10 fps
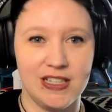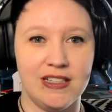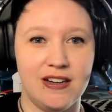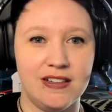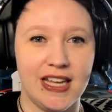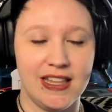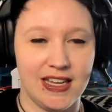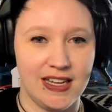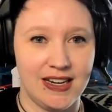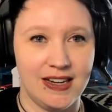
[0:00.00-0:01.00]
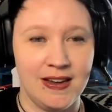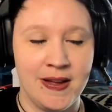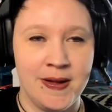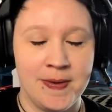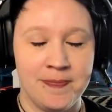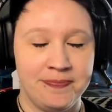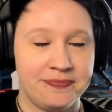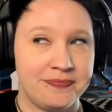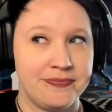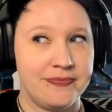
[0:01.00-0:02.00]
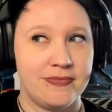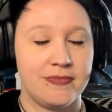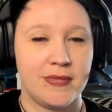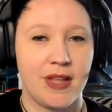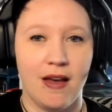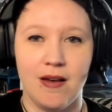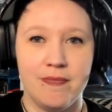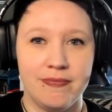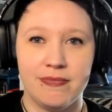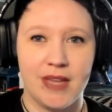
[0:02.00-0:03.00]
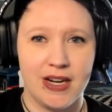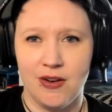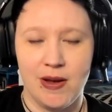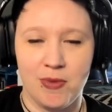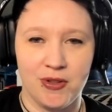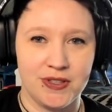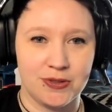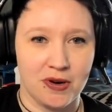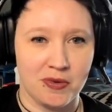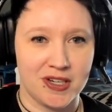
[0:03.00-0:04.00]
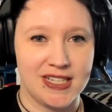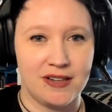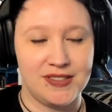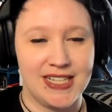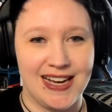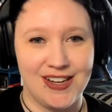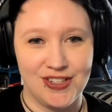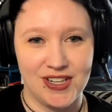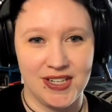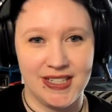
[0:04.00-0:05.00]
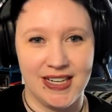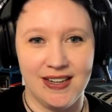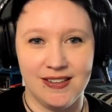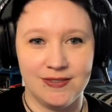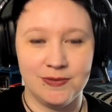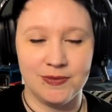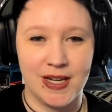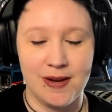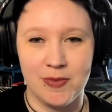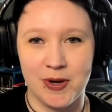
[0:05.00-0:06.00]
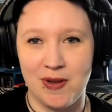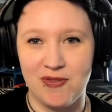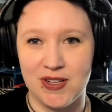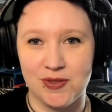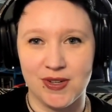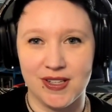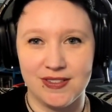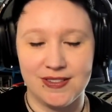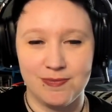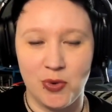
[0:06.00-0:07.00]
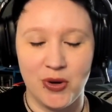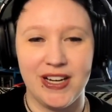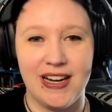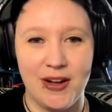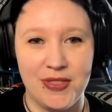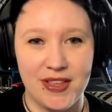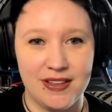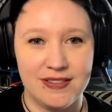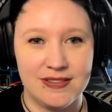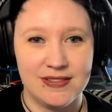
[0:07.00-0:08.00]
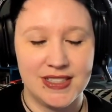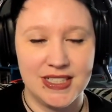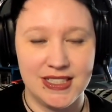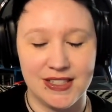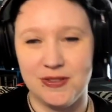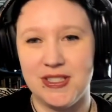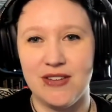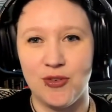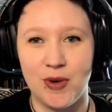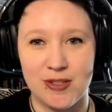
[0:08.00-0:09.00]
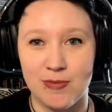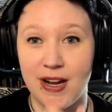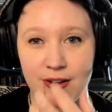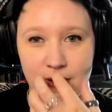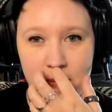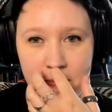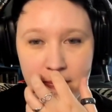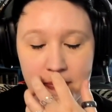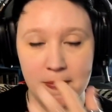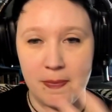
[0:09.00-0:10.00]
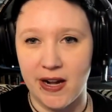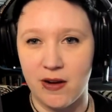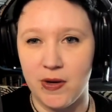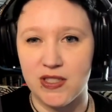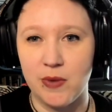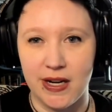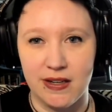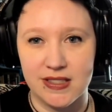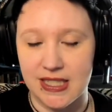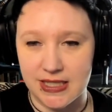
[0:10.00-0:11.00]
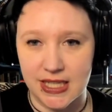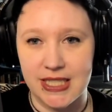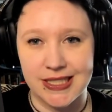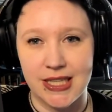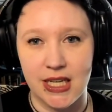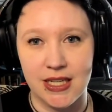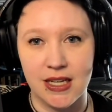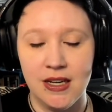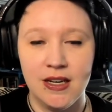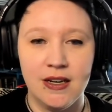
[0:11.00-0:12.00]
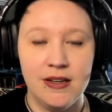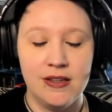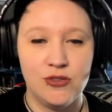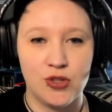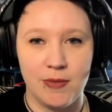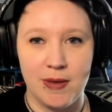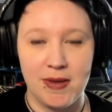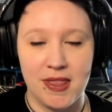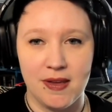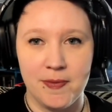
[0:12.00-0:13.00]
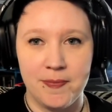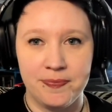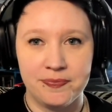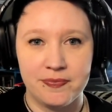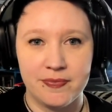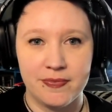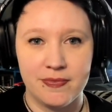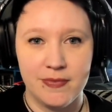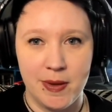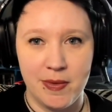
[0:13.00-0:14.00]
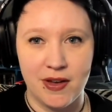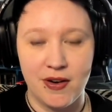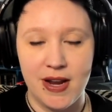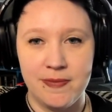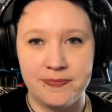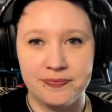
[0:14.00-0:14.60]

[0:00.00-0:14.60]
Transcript: along. And then, um, I don't know, I pulled this Threadworx out of stash and then um, one of my friends real pointed out that you know David wears monochrome black and white sweaters. That's like his thing. So maybe the maybe the gray.